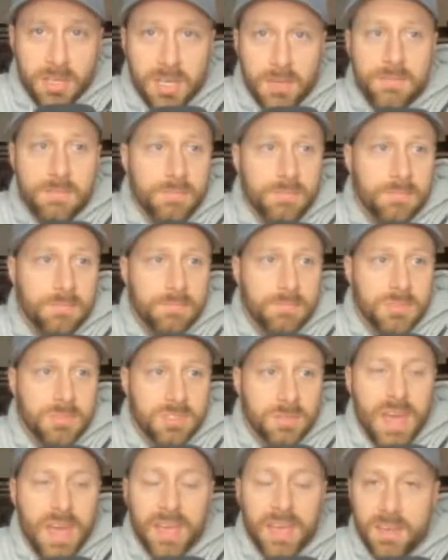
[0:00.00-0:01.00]
still going to
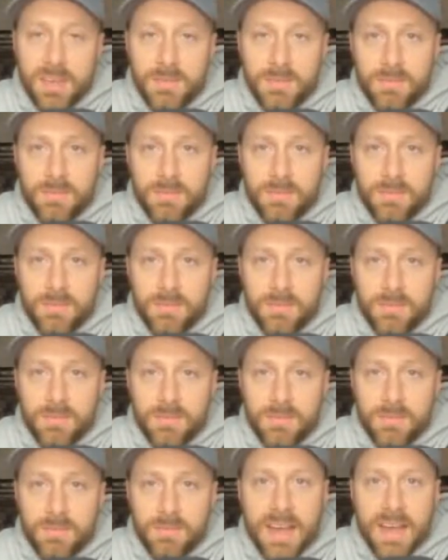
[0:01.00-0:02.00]
be
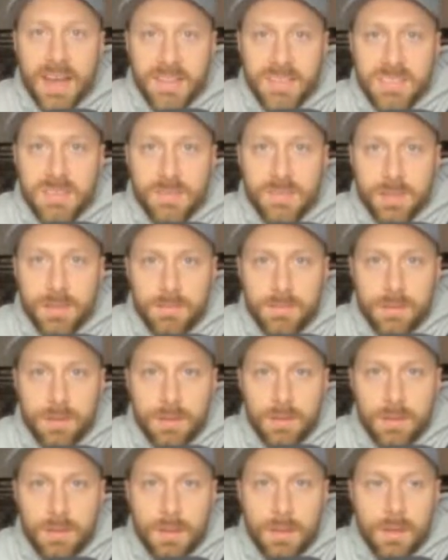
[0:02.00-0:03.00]
some negative
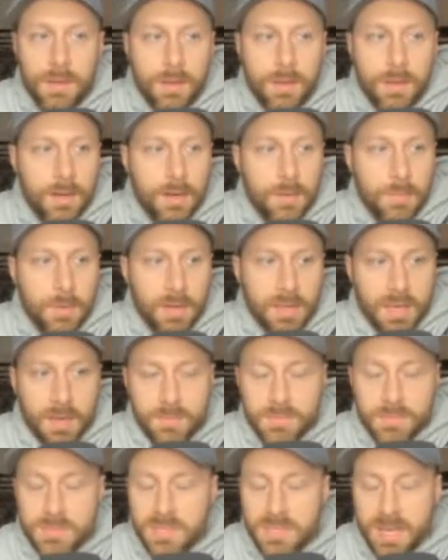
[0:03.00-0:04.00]
sides of it
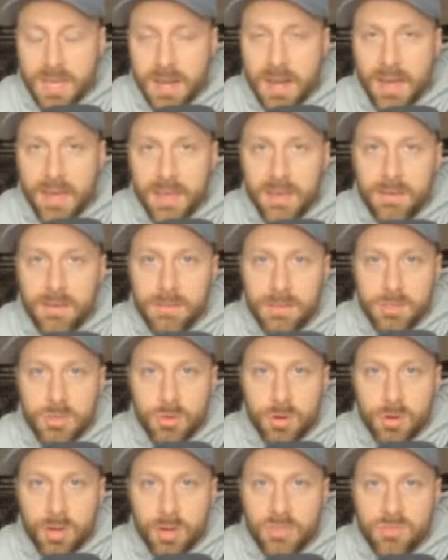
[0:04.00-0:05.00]
um, when it comes to
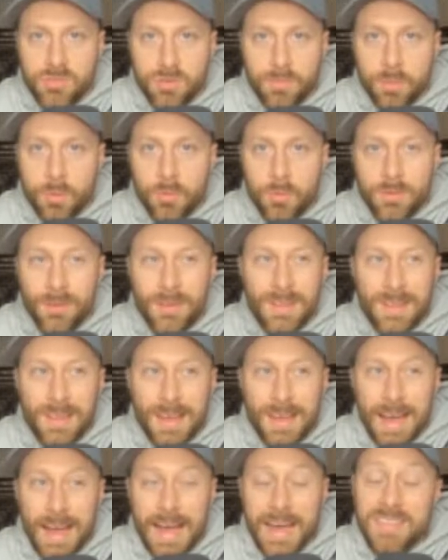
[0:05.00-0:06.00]
NIL and the transfer
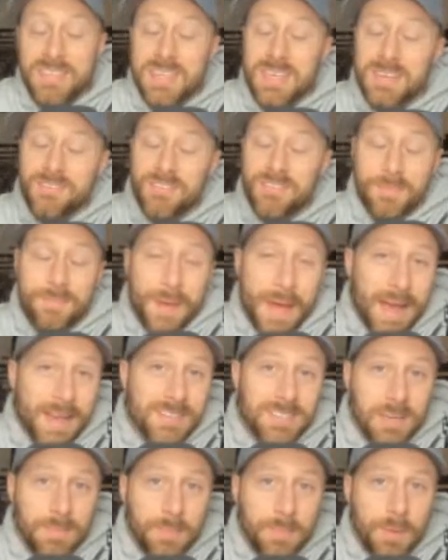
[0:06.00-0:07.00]
portal. I think for
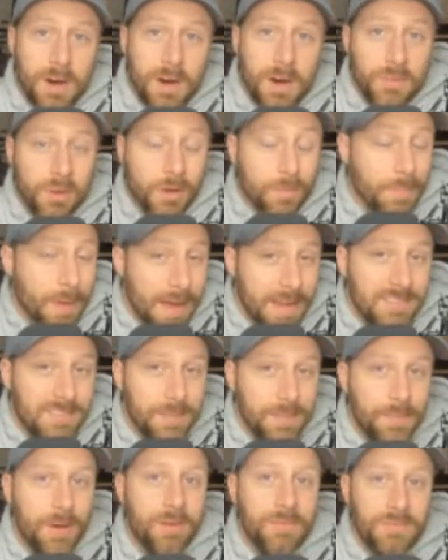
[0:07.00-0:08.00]
basketball, if you're a
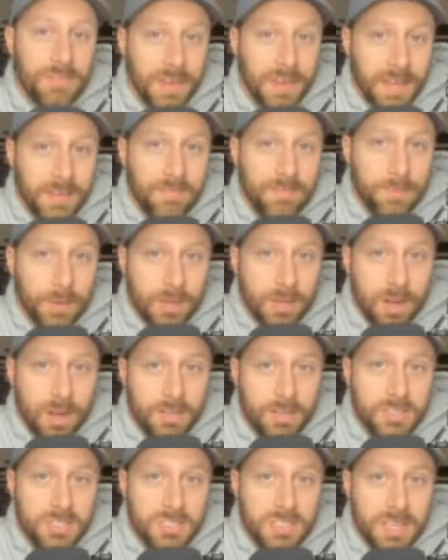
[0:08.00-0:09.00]
basketball fan from
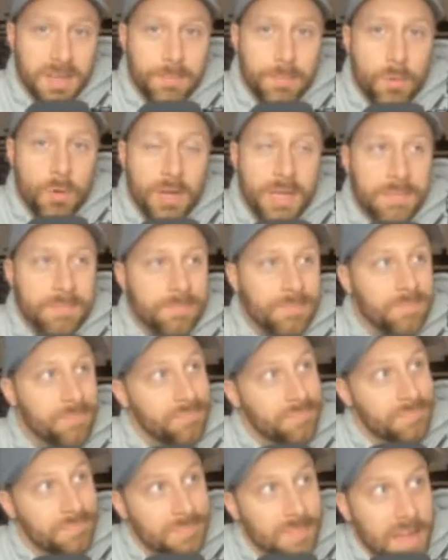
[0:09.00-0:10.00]
a college standpoint,
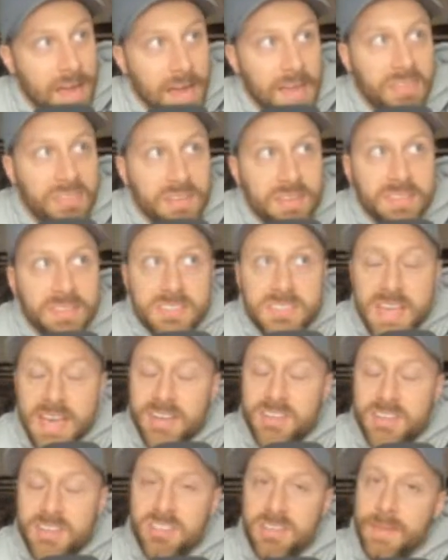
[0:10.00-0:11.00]
I think this
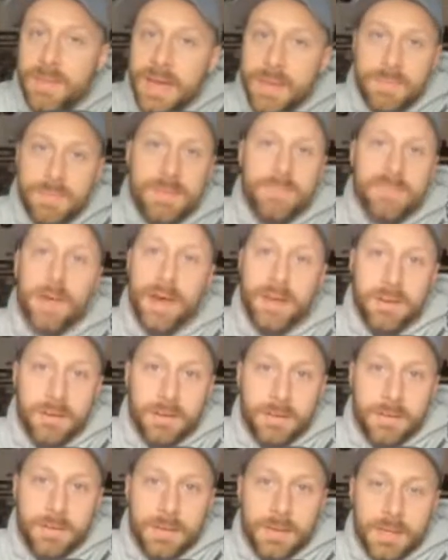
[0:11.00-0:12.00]
actually might be better.
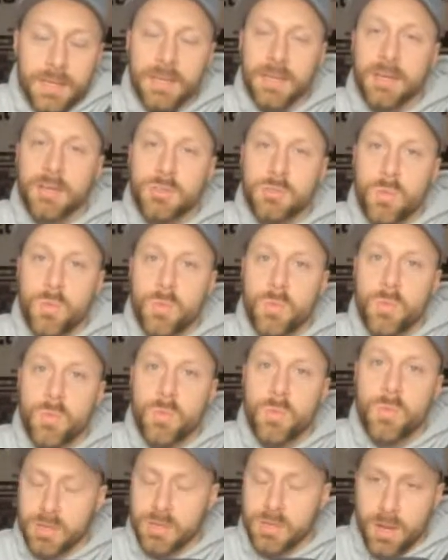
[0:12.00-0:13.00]
And here's what here's
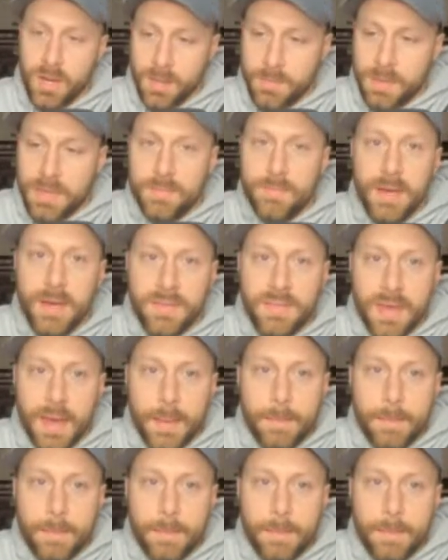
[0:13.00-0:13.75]
what I mean by that.